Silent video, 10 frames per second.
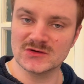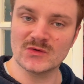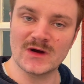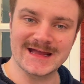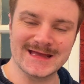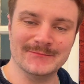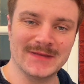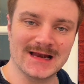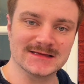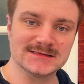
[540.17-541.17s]
quite
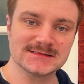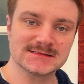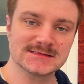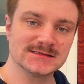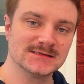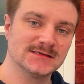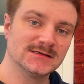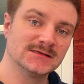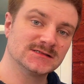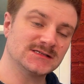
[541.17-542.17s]
imbalanced.
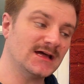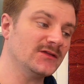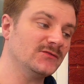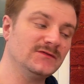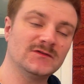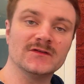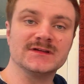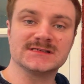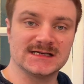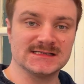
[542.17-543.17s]
So now that we've got
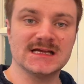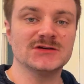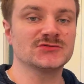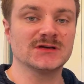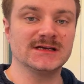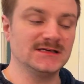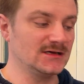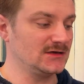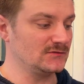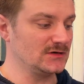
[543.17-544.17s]
this kind of central
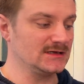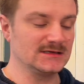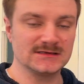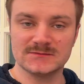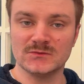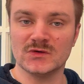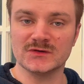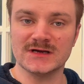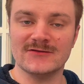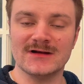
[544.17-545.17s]
leader running more
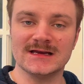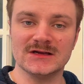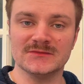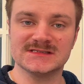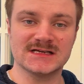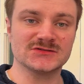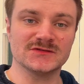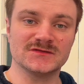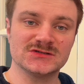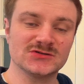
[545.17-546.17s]
directly up the centre
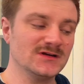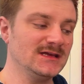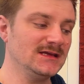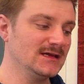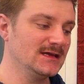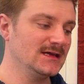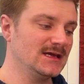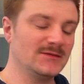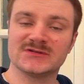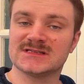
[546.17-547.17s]
of the tree,
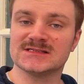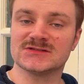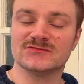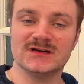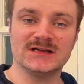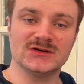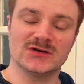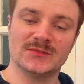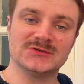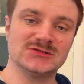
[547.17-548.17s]
it presents a really good
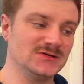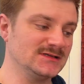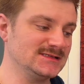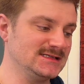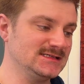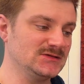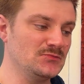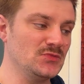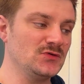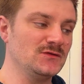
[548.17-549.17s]
opportunity to
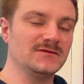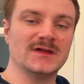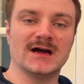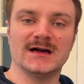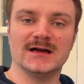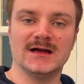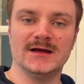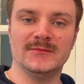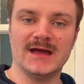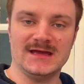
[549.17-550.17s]
move that
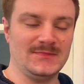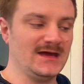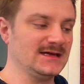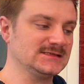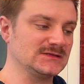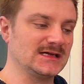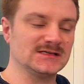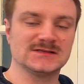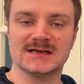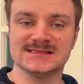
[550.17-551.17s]
apex, or
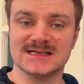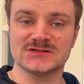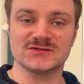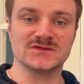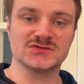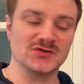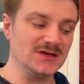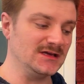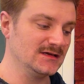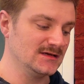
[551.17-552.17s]
that centre of the tree,